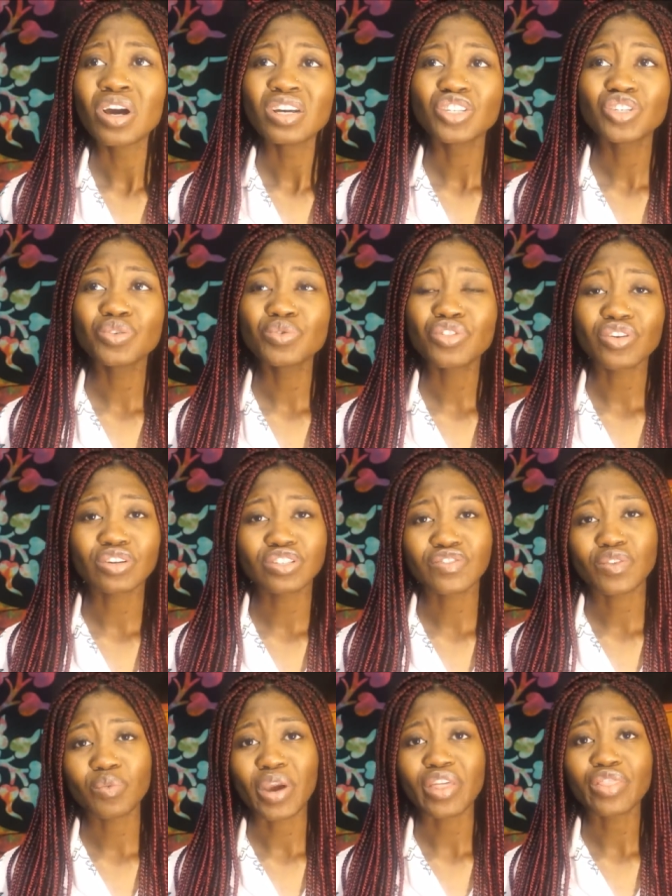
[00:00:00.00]
two-thirds
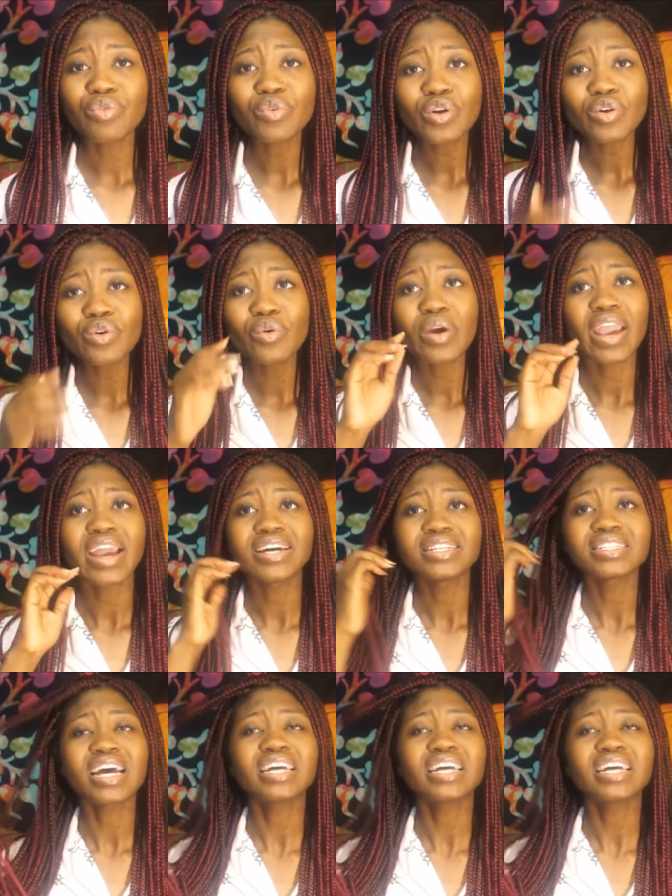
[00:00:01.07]
of the way through and